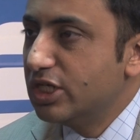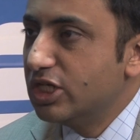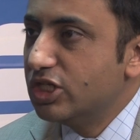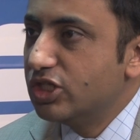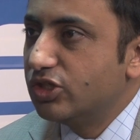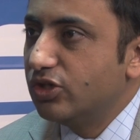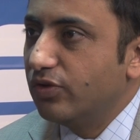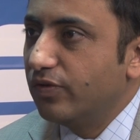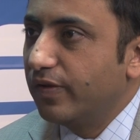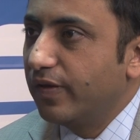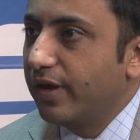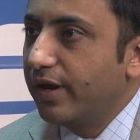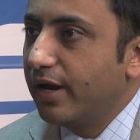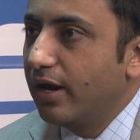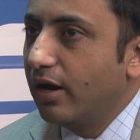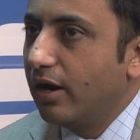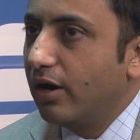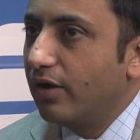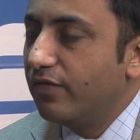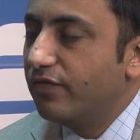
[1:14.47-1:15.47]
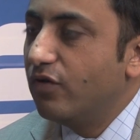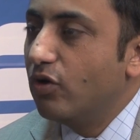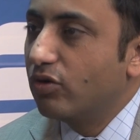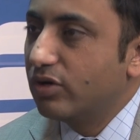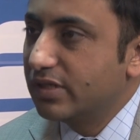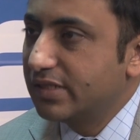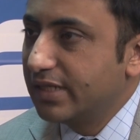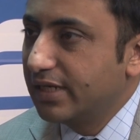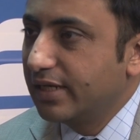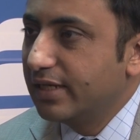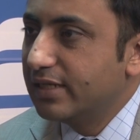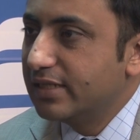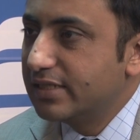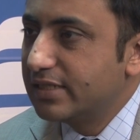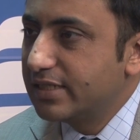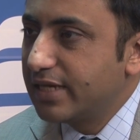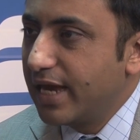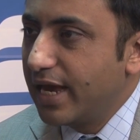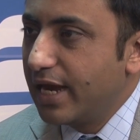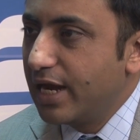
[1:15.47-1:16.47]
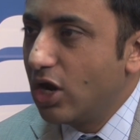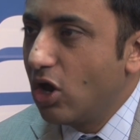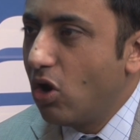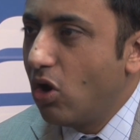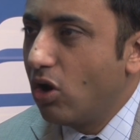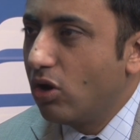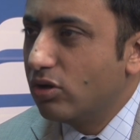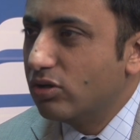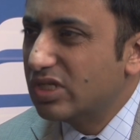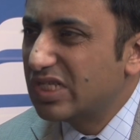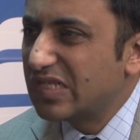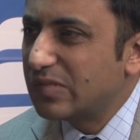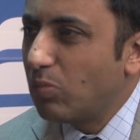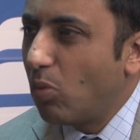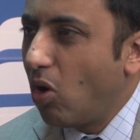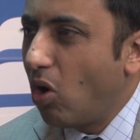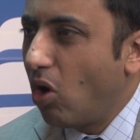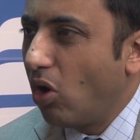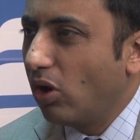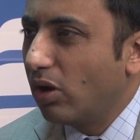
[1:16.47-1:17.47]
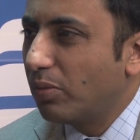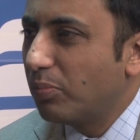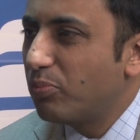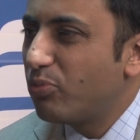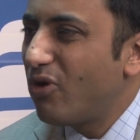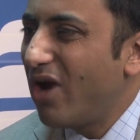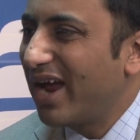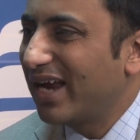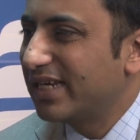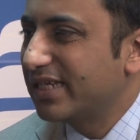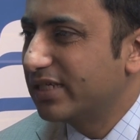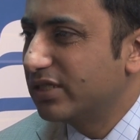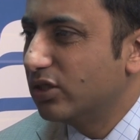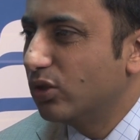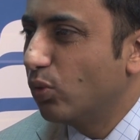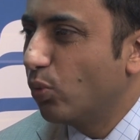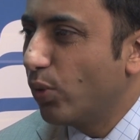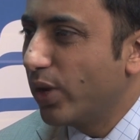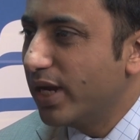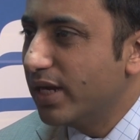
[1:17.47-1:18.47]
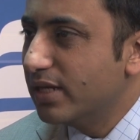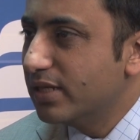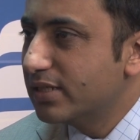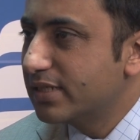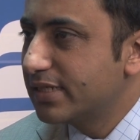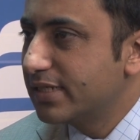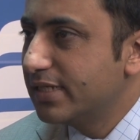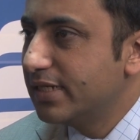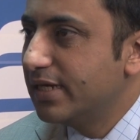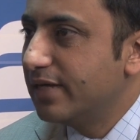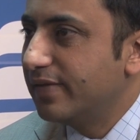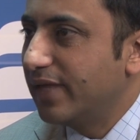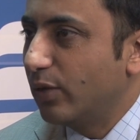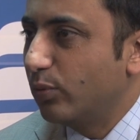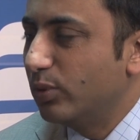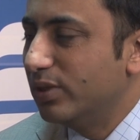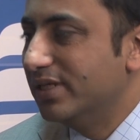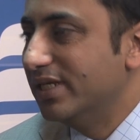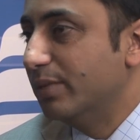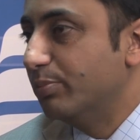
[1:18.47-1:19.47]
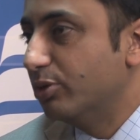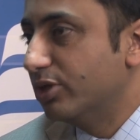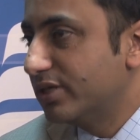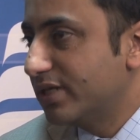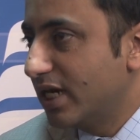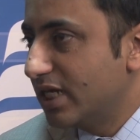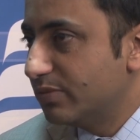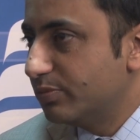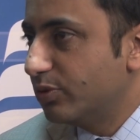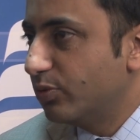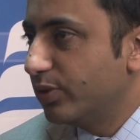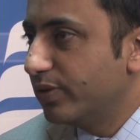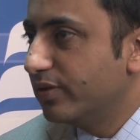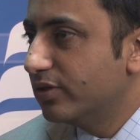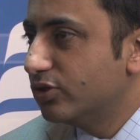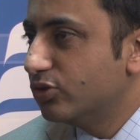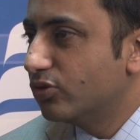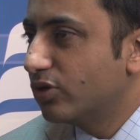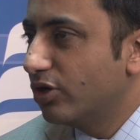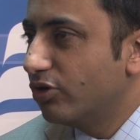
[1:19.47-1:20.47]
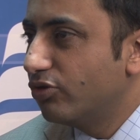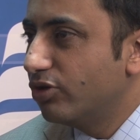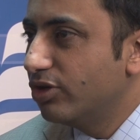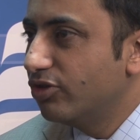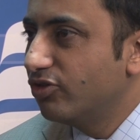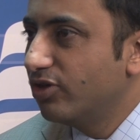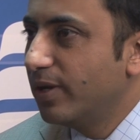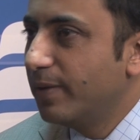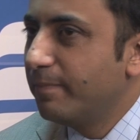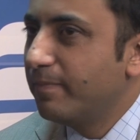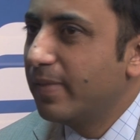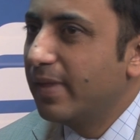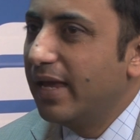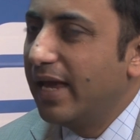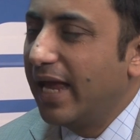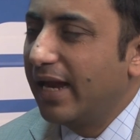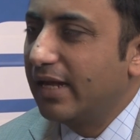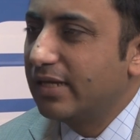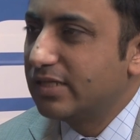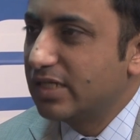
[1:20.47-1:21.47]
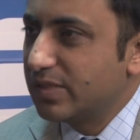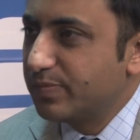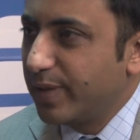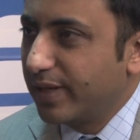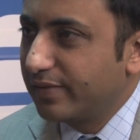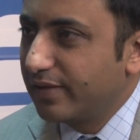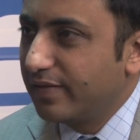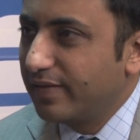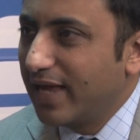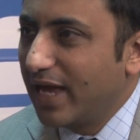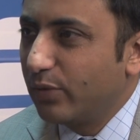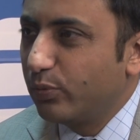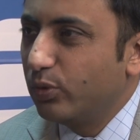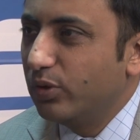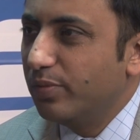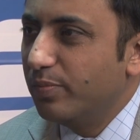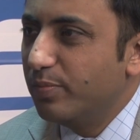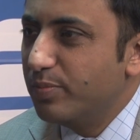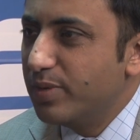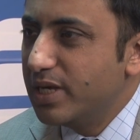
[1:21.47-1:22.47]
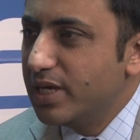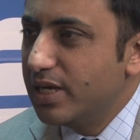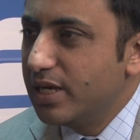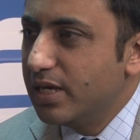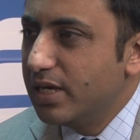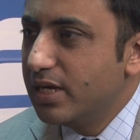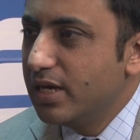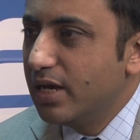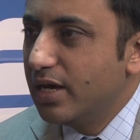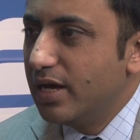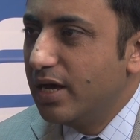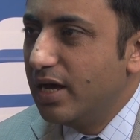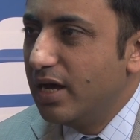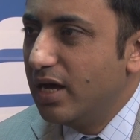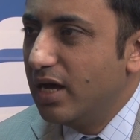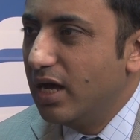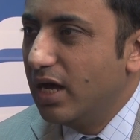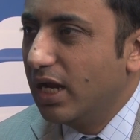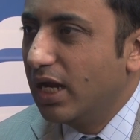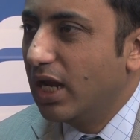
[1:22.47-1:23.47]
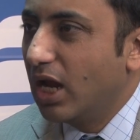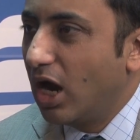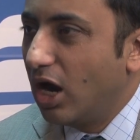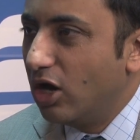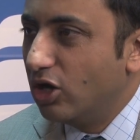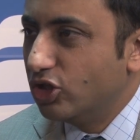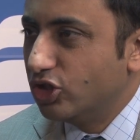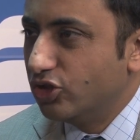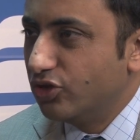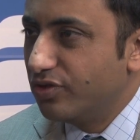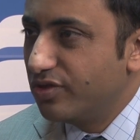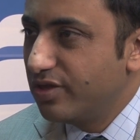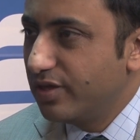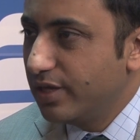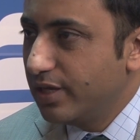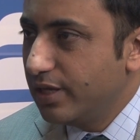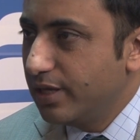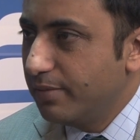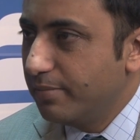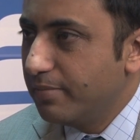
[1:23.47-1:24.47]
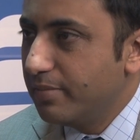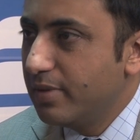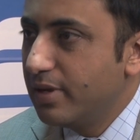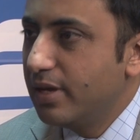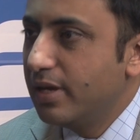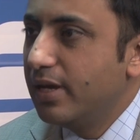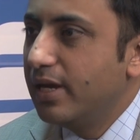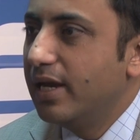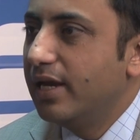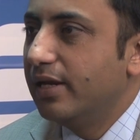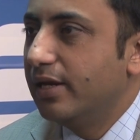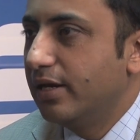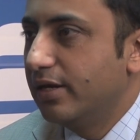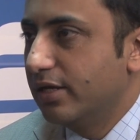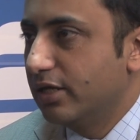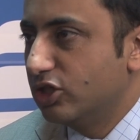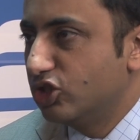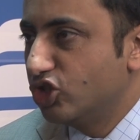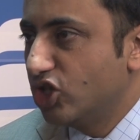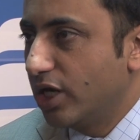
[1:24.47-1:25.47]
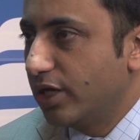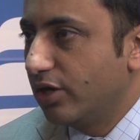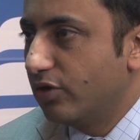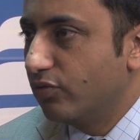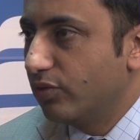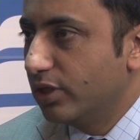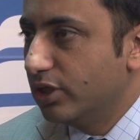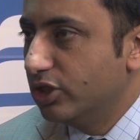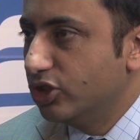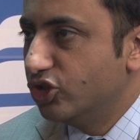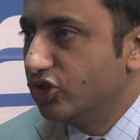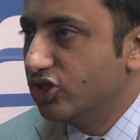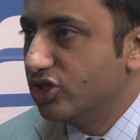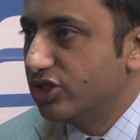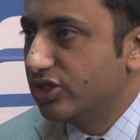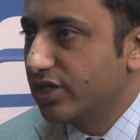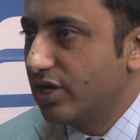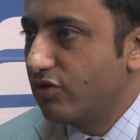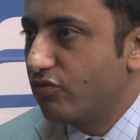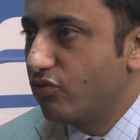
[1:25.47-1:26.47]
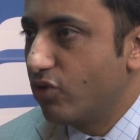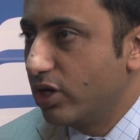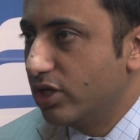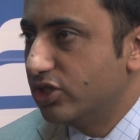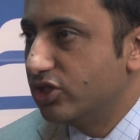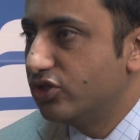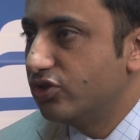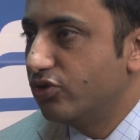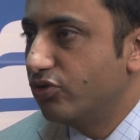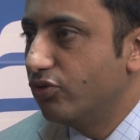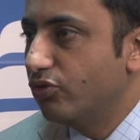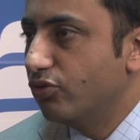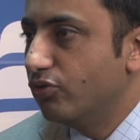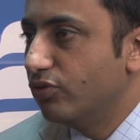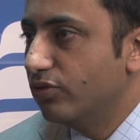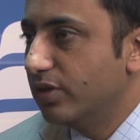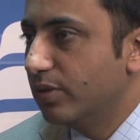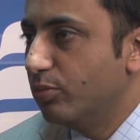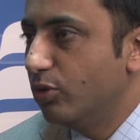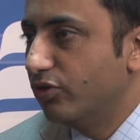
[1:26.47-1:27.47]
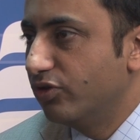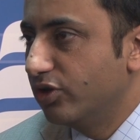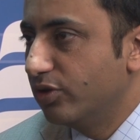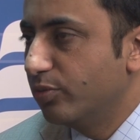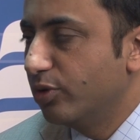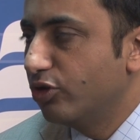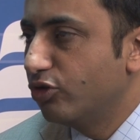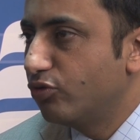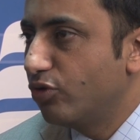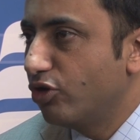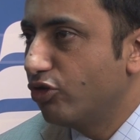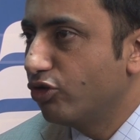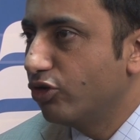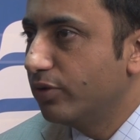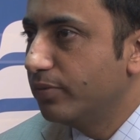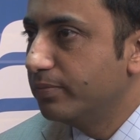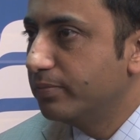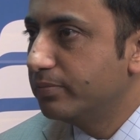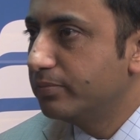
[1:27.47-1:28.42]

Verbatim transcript: So they are focusing instead on small practical wins that would deepen ties between the two countries. And I suspect that that will be a larger theme in India-China relations that runs through the Modi administration.